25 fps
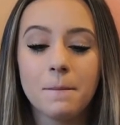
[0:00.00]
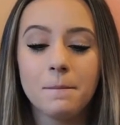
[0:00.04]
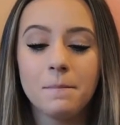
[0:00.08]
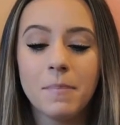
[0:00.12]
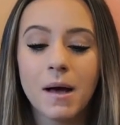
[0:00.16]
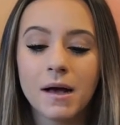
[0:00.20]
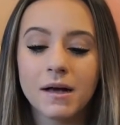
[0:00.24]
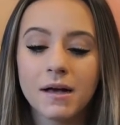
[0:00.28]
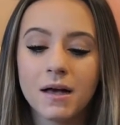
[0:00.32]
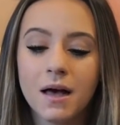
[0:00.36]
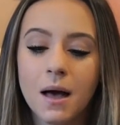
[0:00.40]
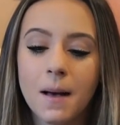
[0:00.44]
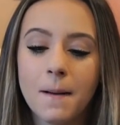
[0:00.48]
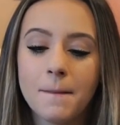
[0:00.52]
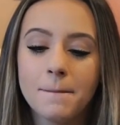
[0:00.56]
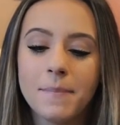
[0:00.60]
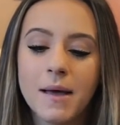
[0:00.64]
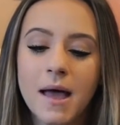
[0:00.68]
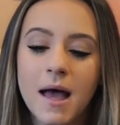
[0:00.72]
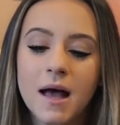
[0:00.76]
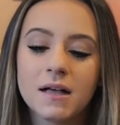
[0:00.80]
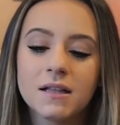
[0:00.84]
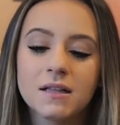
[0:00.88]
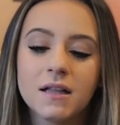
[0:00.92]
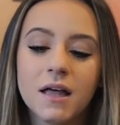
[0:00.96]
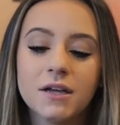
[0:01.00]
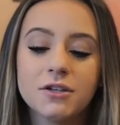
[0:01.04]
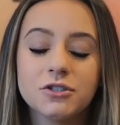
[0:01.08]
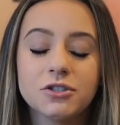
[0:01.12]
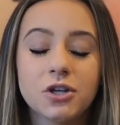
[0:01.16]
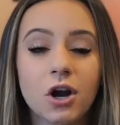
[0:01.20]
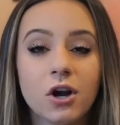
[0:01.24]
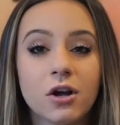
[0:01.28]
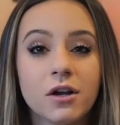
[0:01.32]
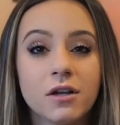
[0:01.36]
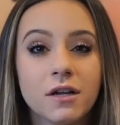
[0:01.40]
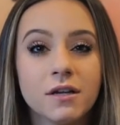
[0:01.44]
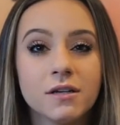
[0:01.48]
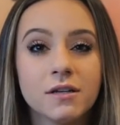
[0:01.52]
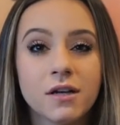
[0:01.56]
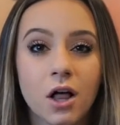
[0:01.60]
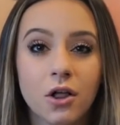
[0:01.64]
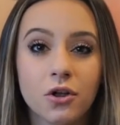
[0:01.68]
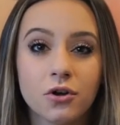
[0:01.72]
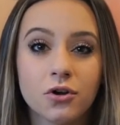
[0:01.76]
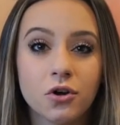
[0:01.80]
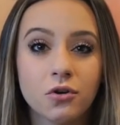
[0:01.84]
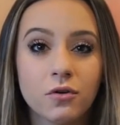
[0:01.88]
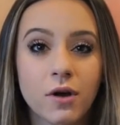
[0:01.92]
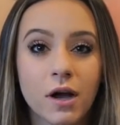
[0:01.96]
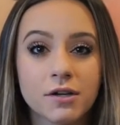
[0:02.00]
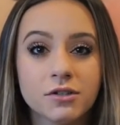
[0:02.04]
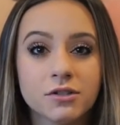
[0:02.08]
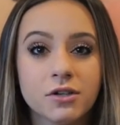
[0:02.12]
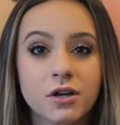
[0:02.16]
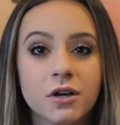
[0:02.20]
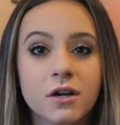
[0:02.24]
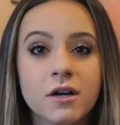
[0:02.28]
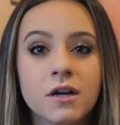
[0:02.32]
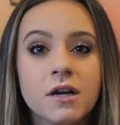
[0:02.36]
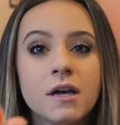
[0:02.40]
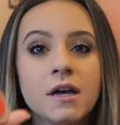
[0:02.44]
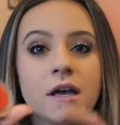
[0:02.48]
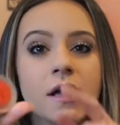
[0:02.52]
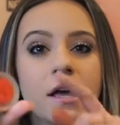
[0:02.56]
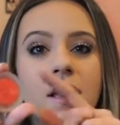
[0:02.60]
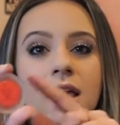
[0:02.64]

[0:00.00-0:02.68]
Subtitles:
Becca Backlight Targeted Color Corrector